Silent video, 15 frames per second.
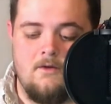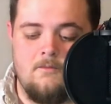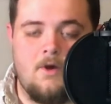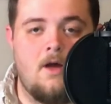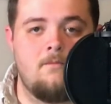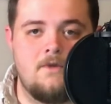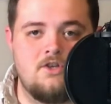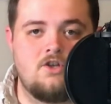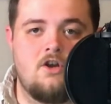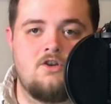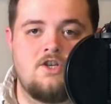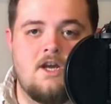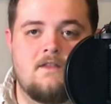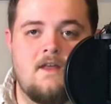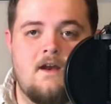But be sure
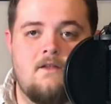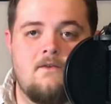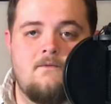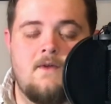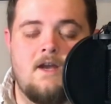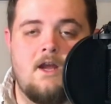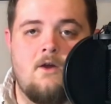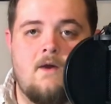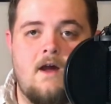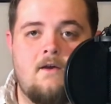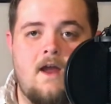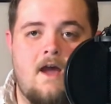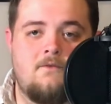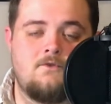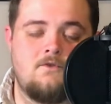to check that other video
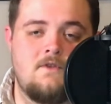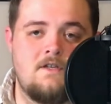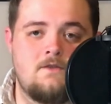out after